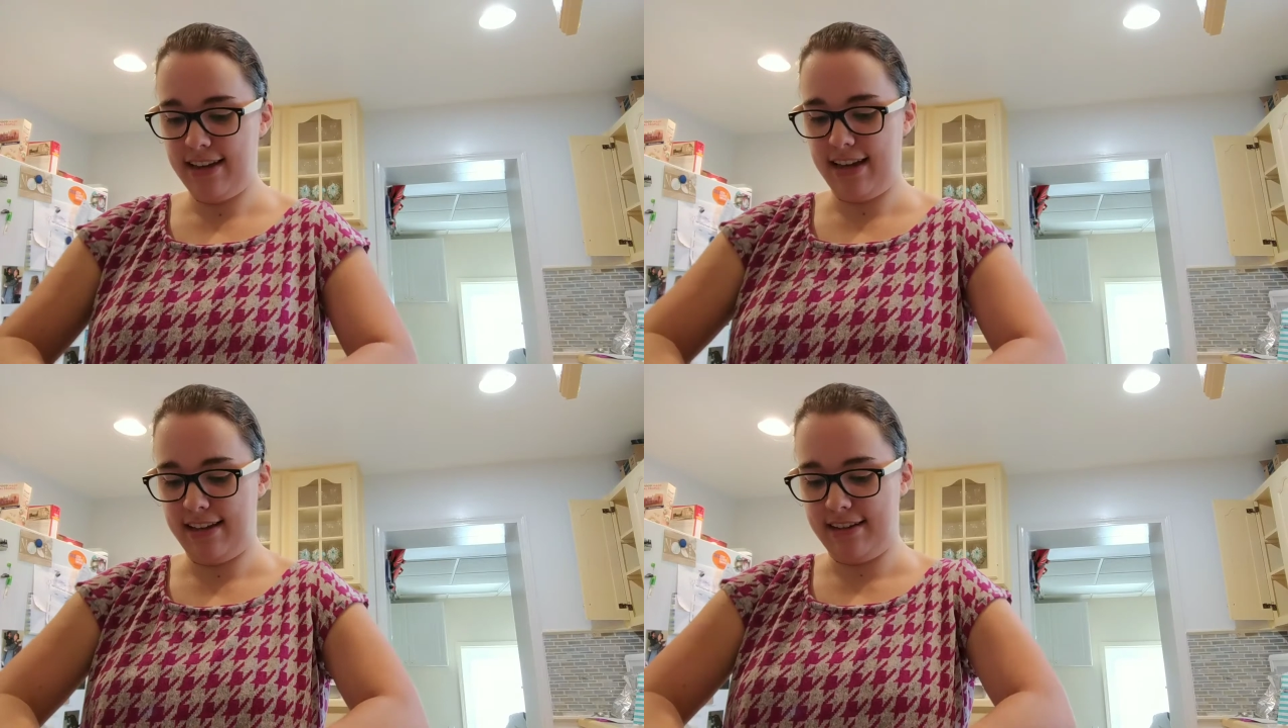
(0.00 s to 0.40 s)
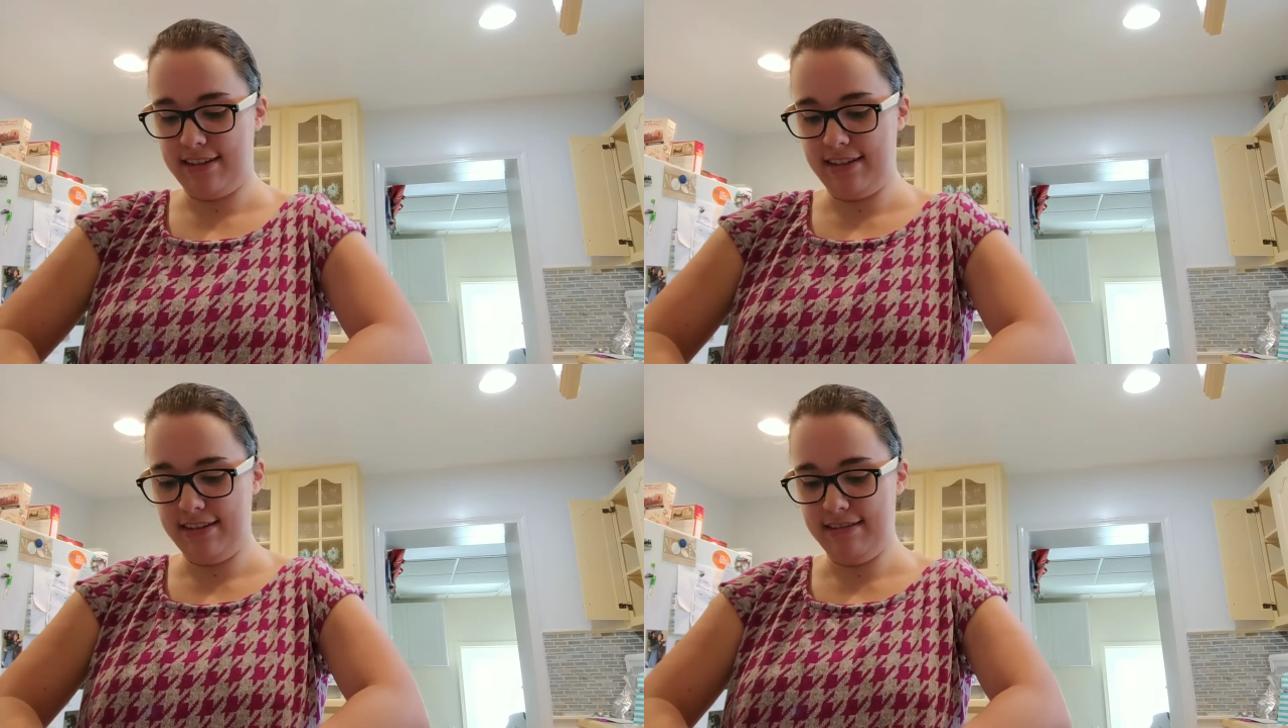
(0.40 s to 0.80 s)

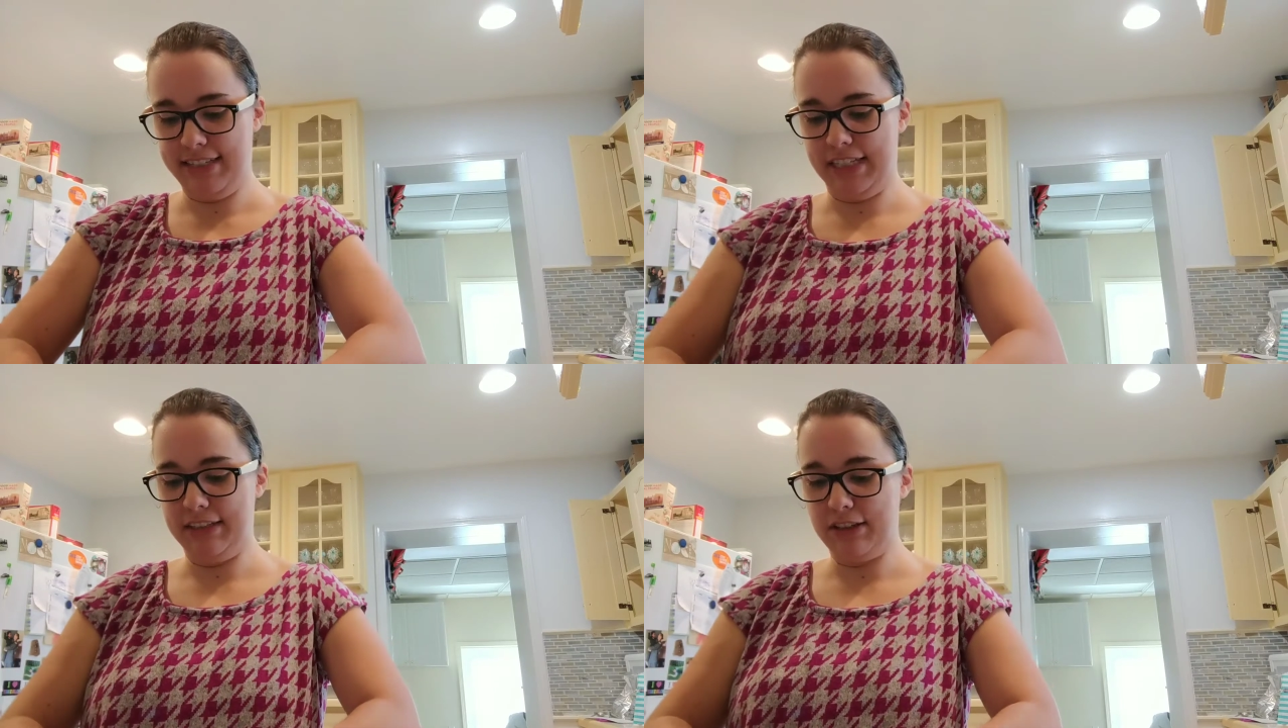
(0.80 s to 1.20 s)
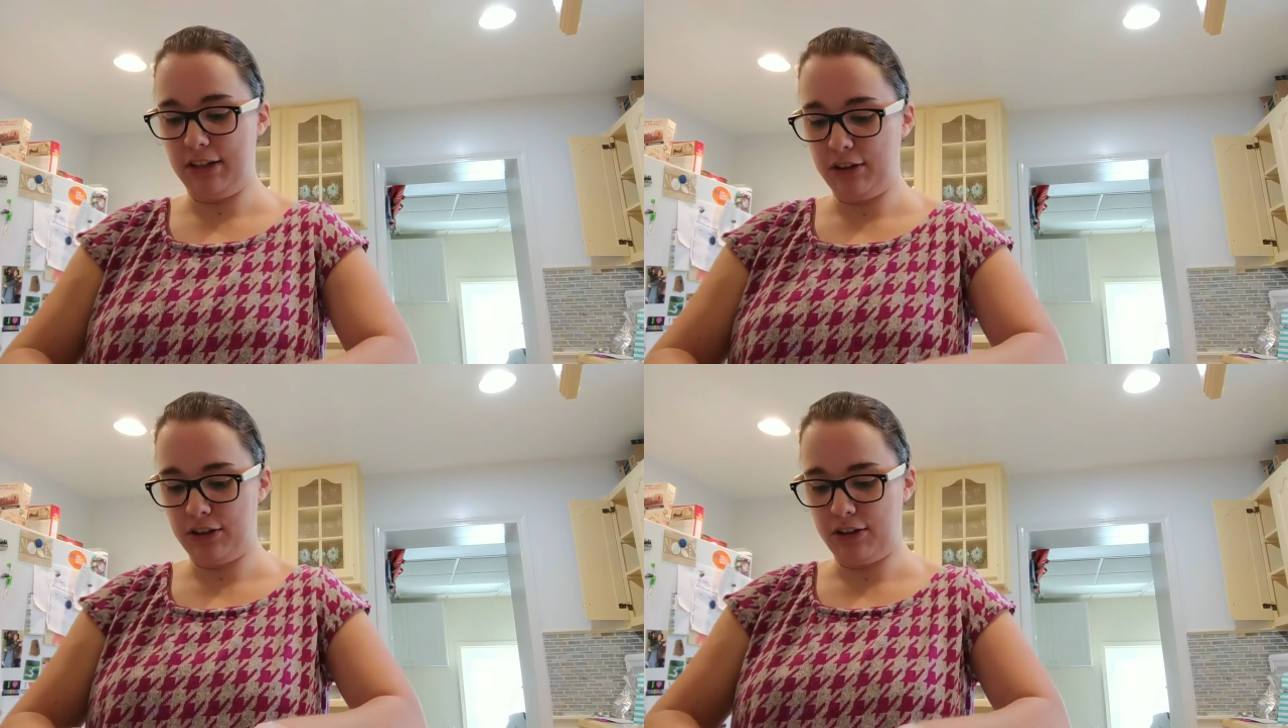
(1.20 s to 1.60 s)
and he's
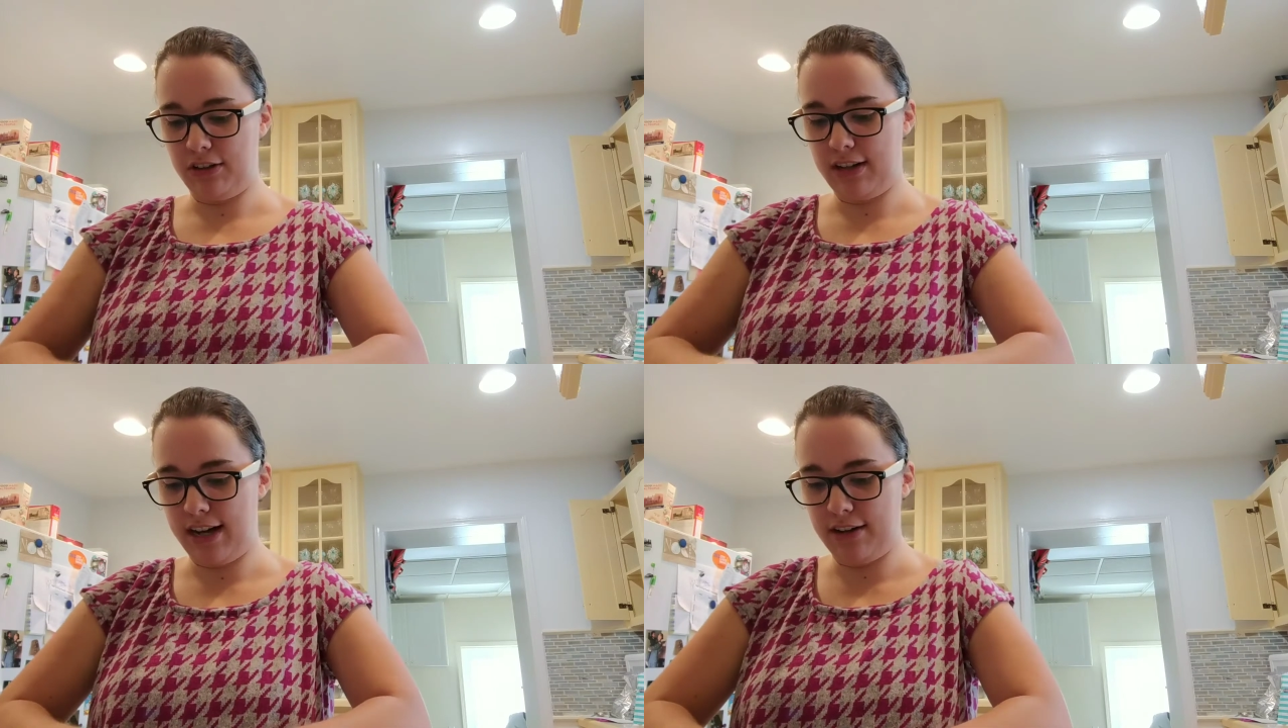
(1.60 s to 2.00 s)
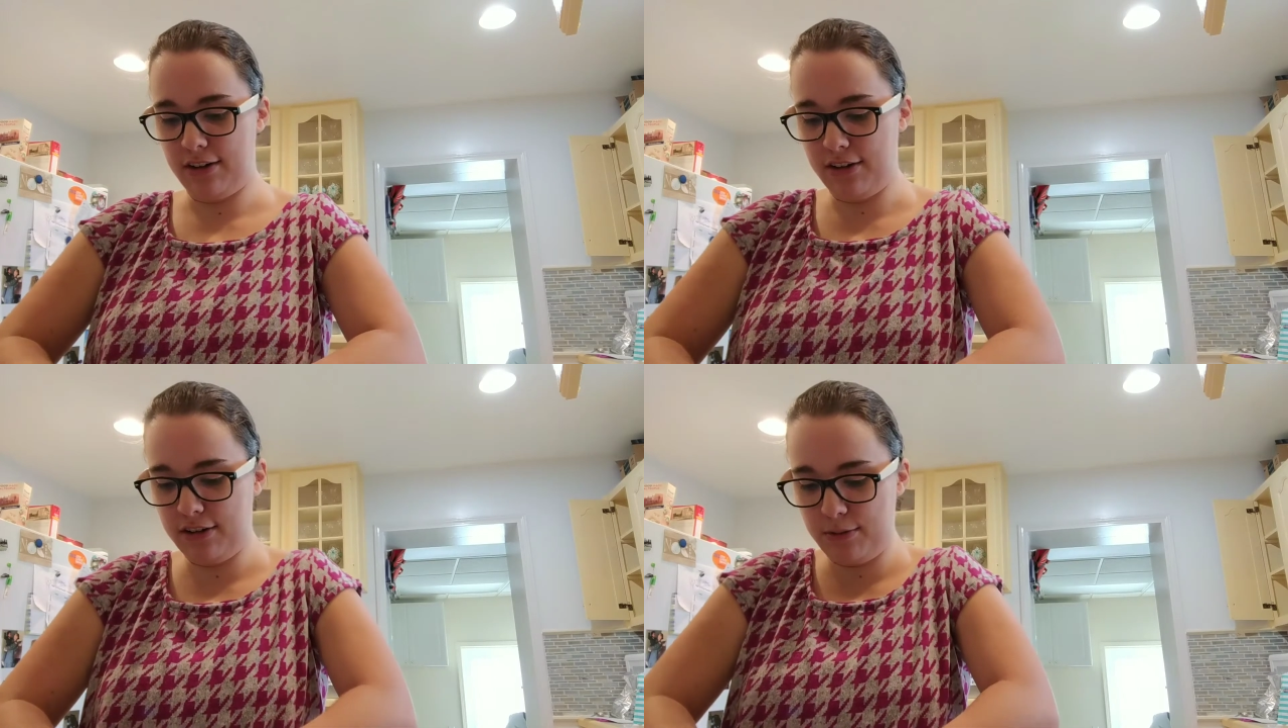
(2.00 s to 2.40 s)
going to learn how to
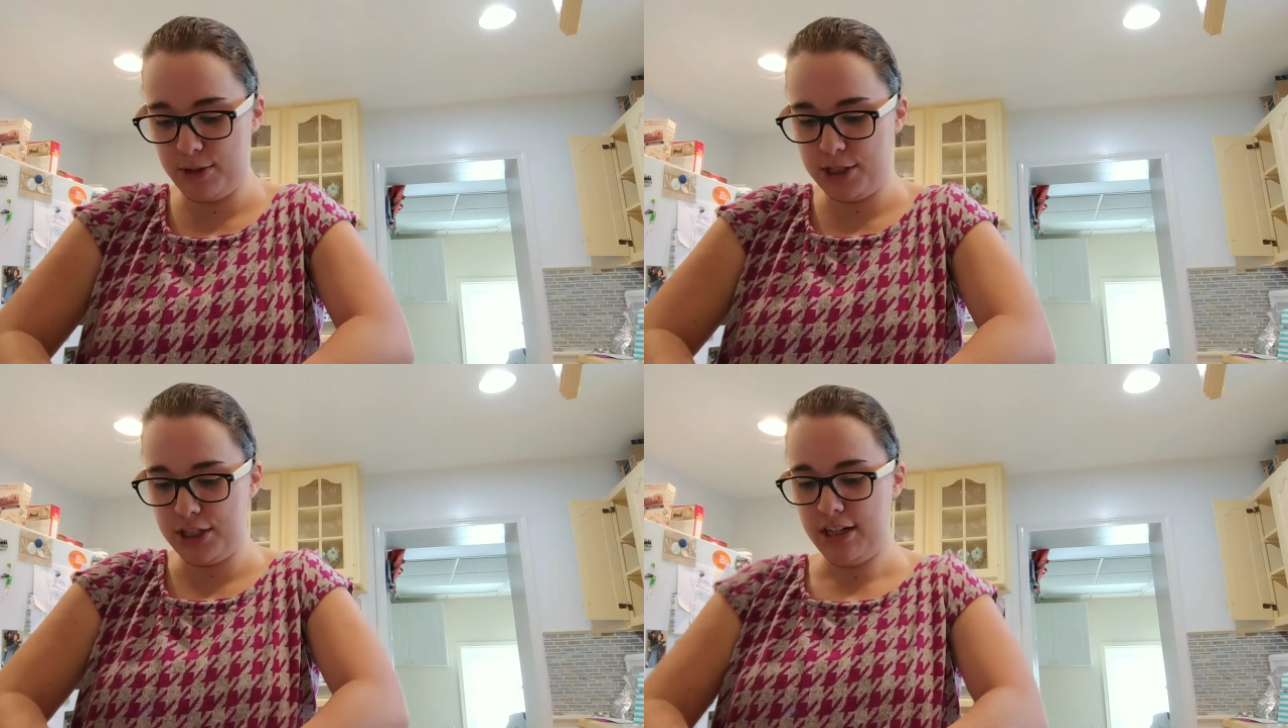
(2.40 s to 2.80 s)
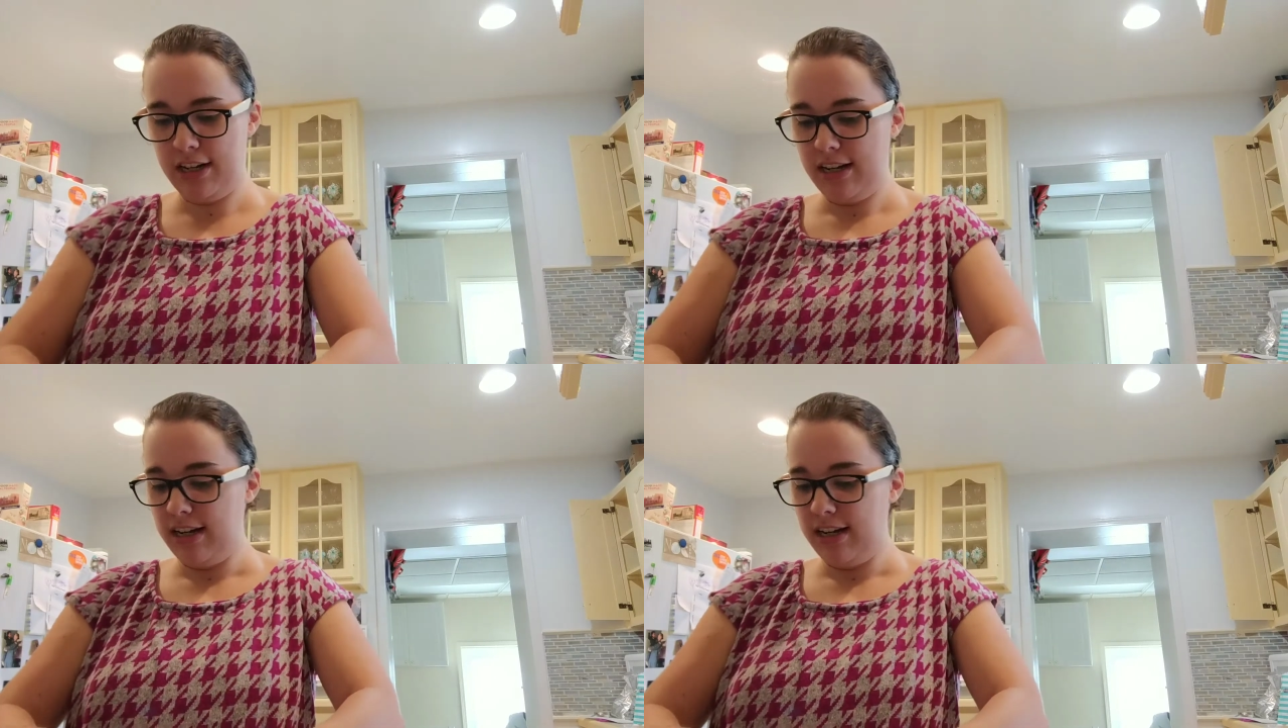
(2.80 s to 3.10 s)
cook, which